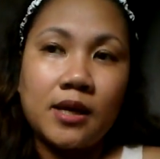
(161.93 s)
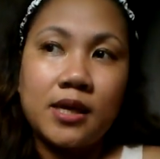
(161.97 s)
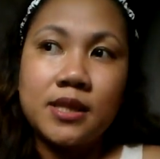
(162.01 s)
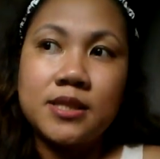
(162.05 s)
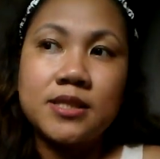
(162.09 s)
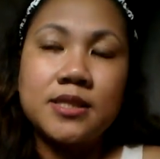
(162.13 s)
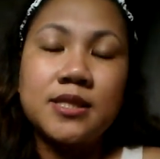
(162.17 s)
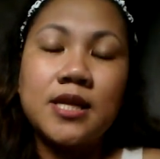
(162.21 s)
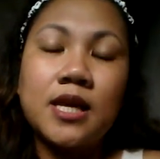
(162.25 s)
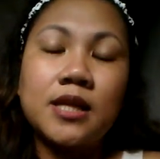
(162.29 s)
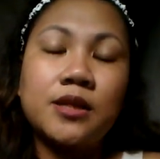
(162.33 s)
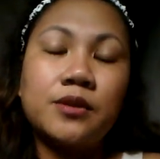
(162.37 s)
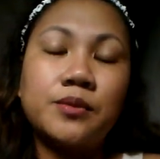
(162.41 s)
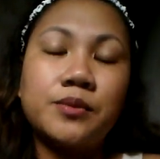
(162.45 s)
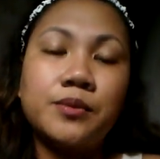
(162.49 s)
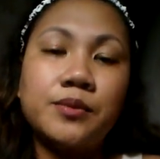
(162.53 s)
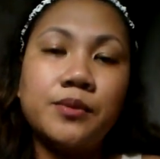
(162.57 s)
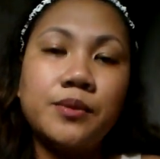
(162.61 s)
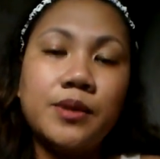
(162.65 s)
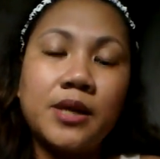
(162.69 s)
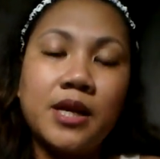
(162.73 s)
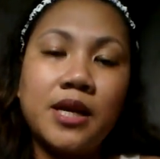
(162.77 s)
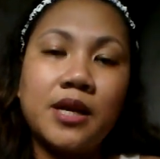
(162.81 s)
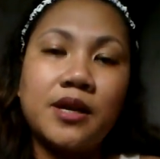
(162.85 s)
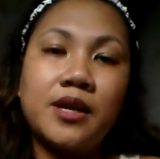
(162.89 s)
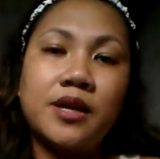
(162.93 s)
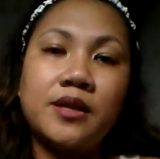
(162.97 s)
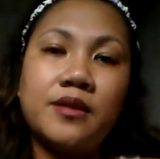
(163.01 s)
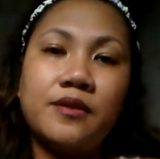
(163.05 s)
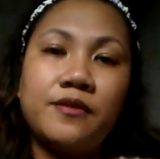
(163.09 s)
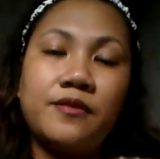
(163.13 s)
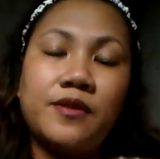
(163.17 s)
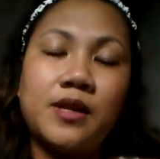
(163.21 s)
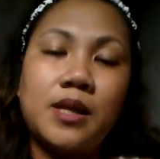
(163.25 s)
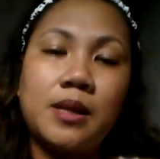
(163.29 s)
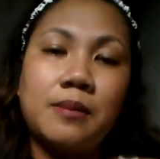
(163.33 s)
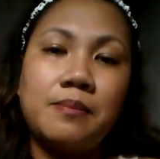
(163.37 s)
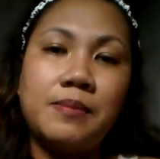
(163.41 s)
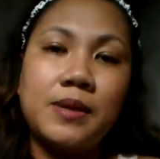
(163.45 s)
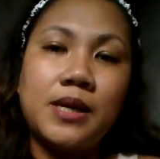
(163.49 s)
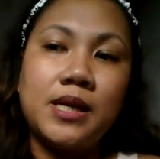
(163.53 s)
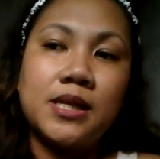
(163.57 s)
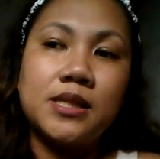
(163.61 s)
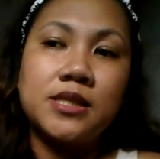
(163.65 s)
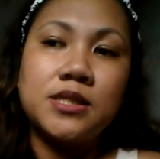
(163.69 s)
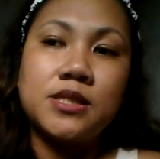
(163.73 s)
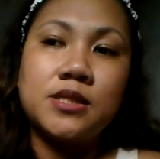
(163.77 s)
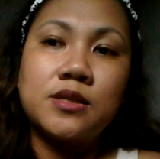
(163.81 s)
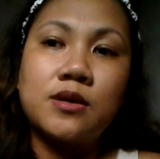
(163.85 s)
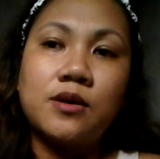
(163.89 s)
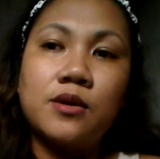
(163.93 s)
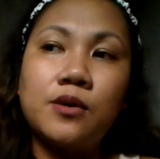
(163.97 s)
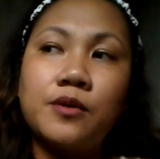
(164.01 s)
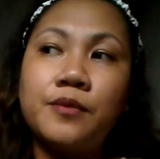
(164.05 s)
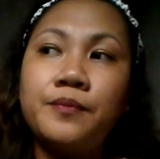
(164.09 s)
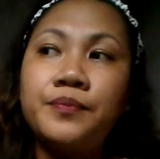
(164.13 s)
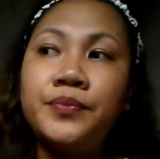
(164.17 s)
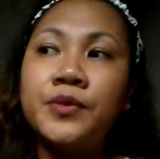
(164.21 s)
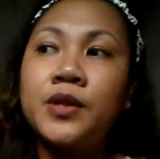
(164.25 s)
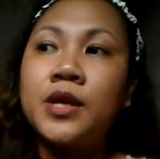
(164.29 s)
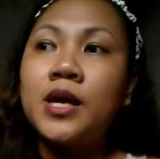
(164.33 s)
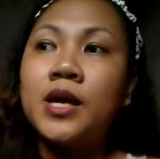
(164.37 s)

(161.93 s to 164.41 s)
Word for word: It's not rude here in the Philippines. So,